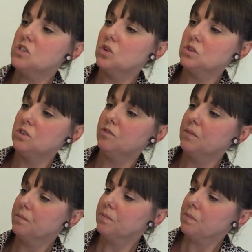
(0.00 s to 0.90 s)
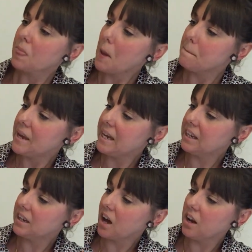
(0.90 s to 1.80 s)
sort of
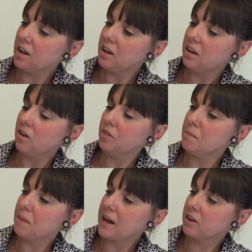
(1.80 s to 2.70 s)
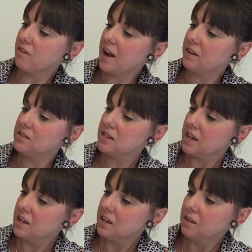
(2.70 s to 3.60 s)
pink colour on the background
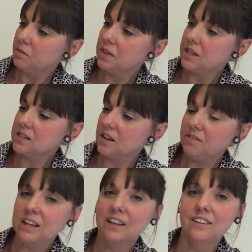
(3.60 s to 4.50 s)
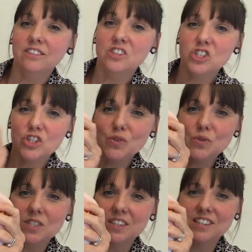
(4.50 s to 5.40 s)
with these lovely
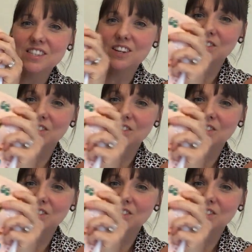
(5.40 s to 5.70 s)
shoes and